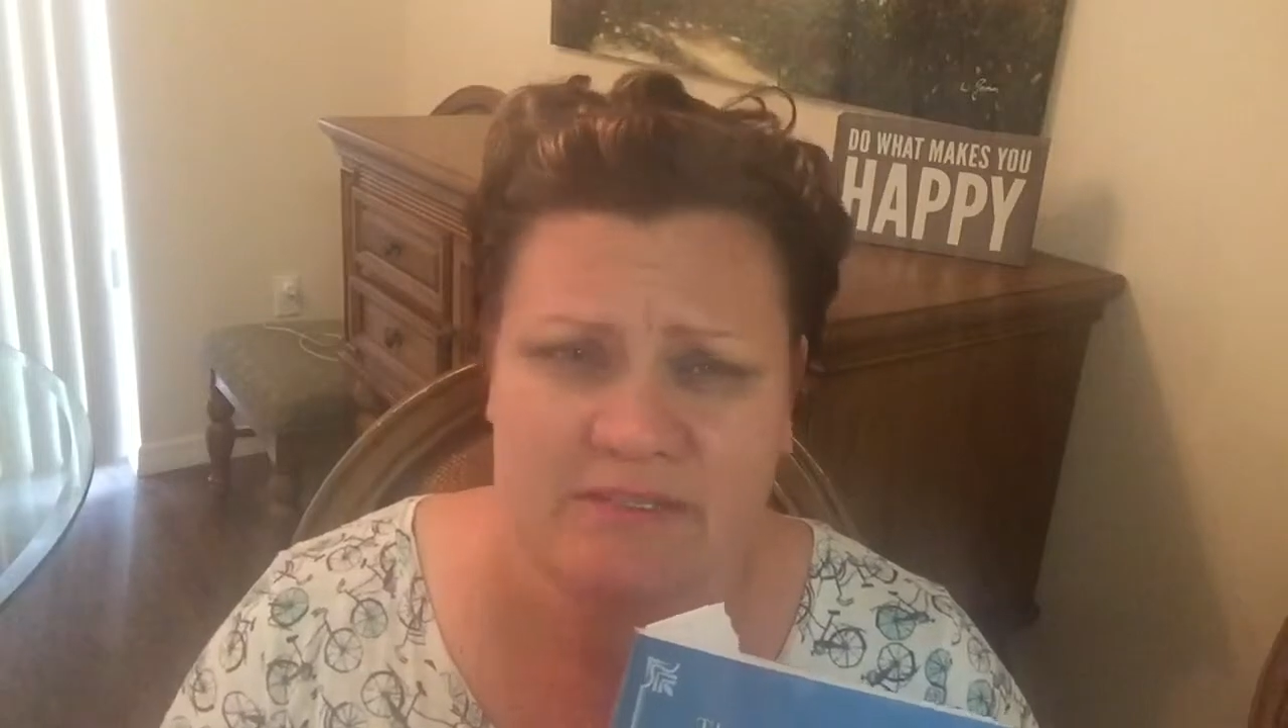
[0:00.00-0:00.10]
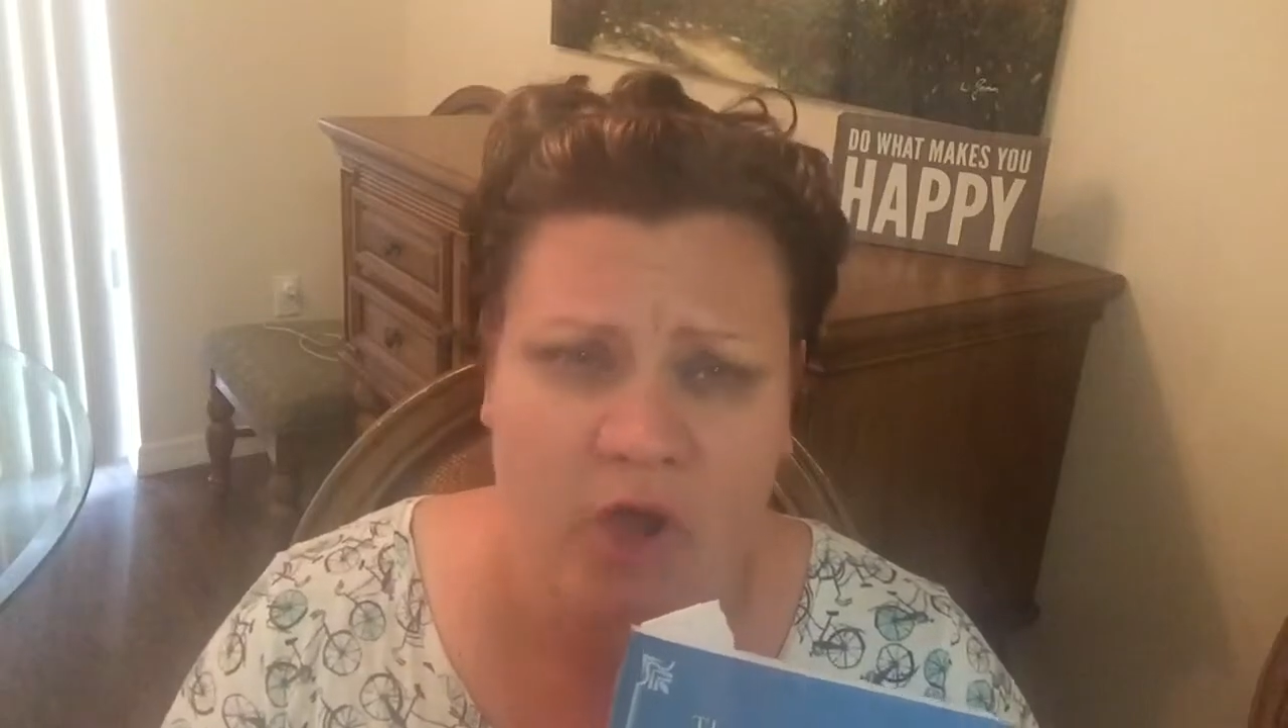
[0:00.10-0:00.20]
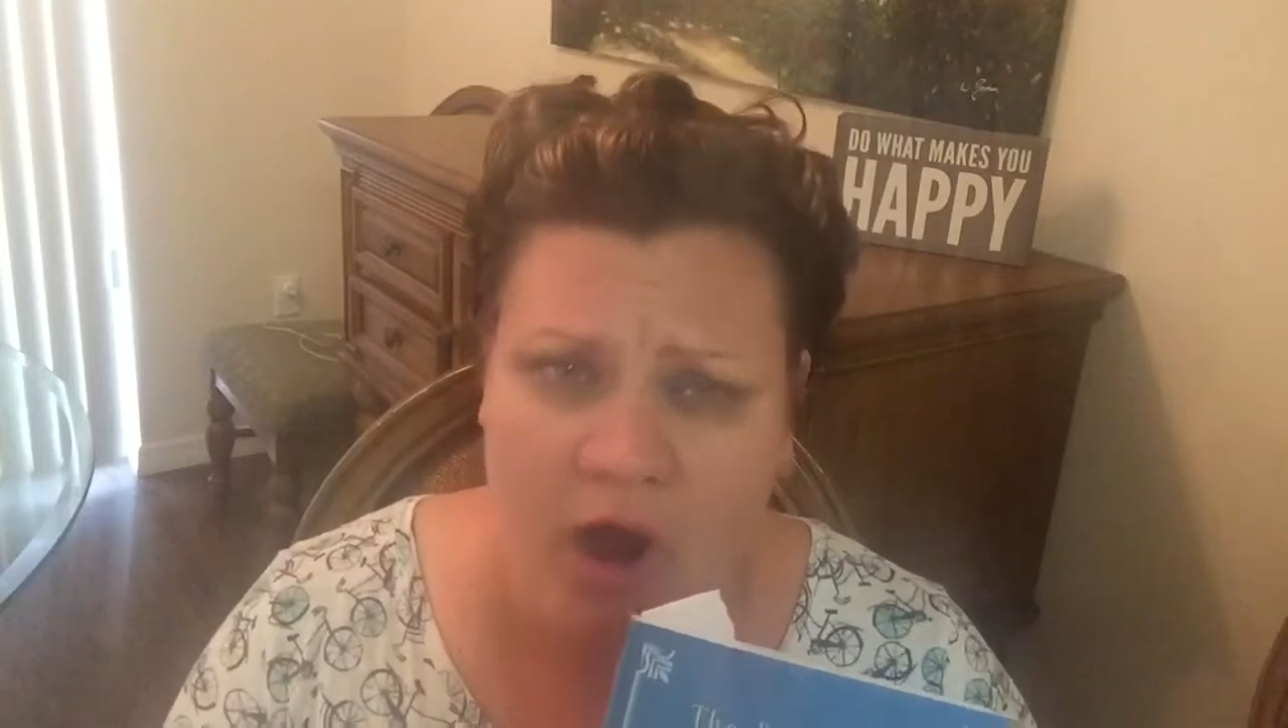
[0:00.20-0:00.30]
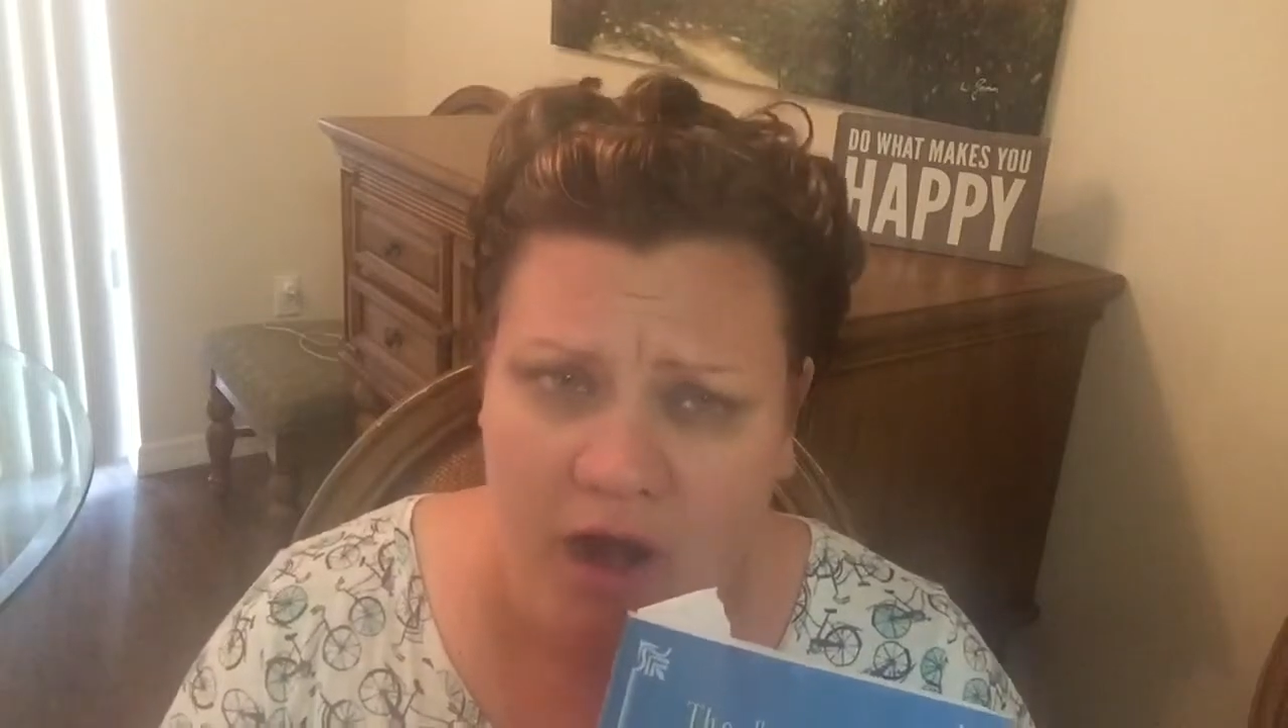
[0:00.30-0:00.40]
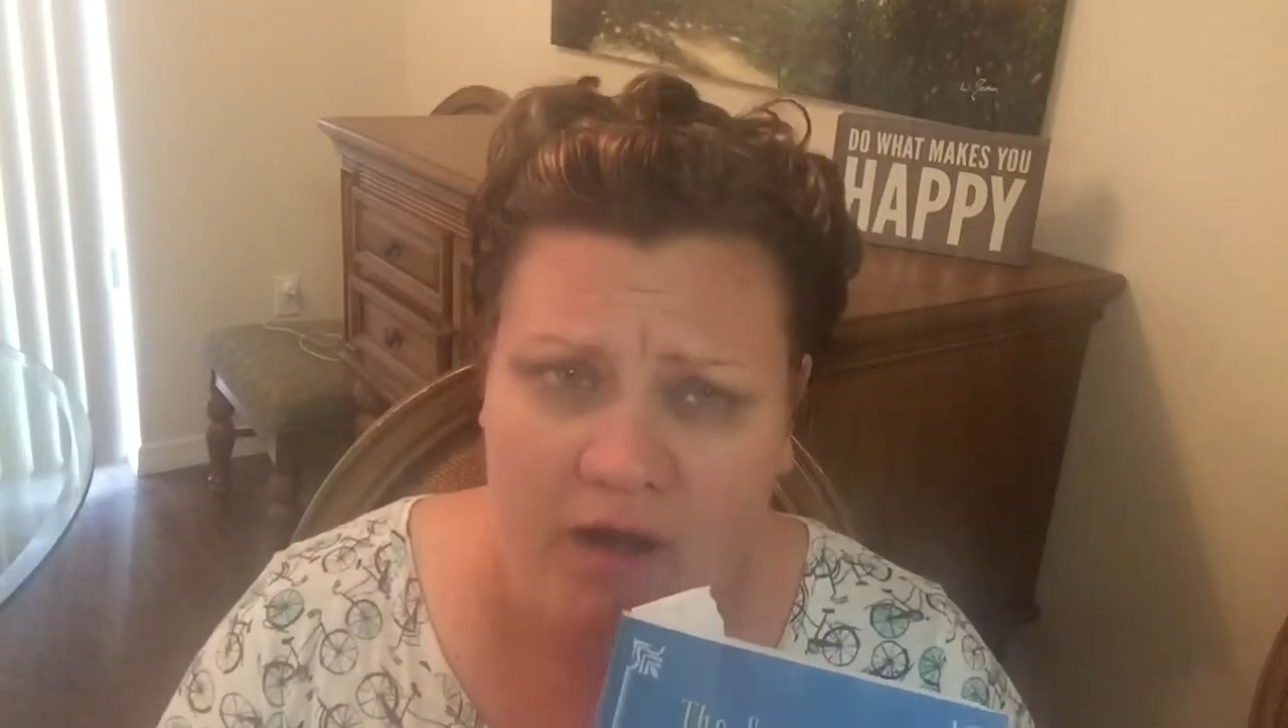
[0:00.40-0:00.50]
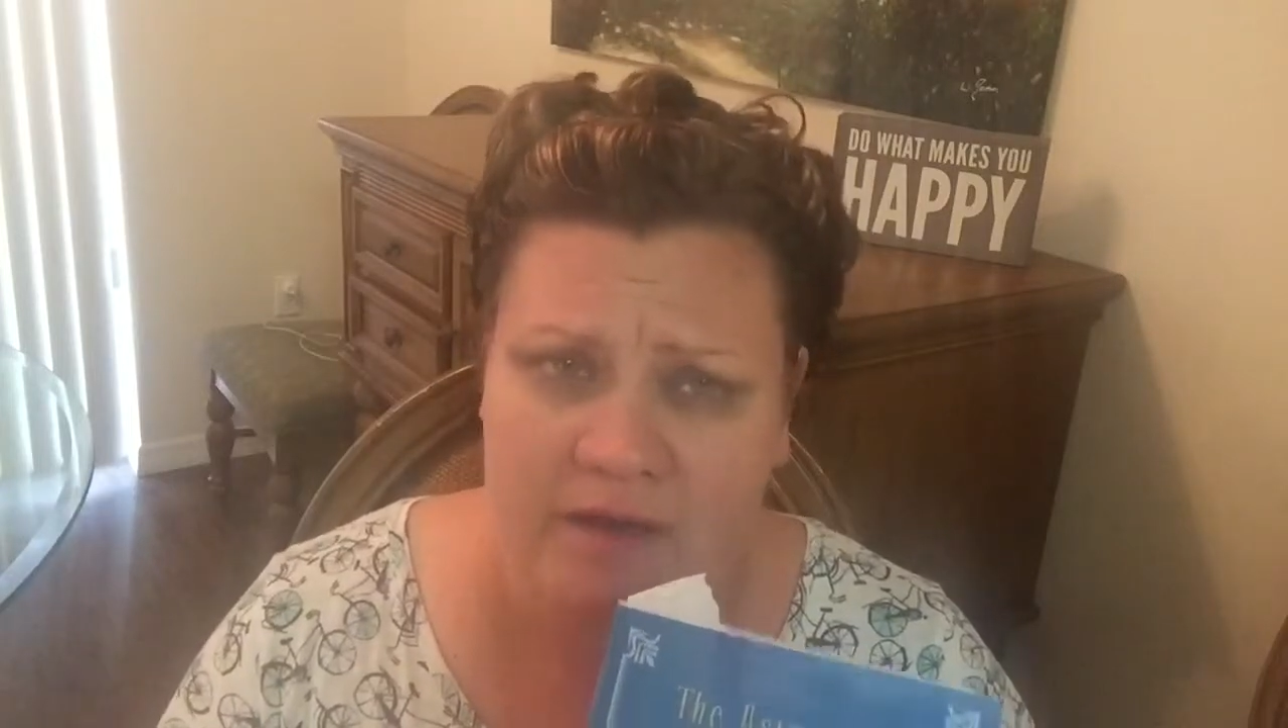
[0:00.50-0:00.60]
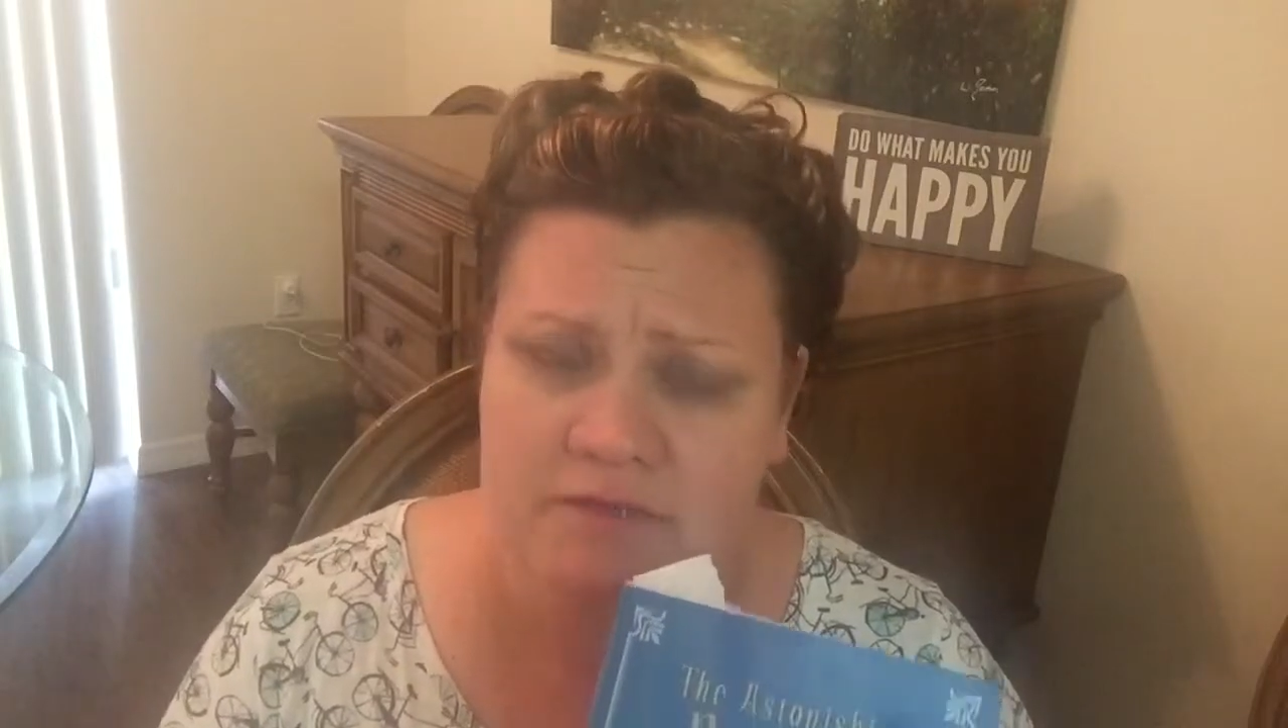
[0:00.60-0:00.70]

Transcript: it's hard,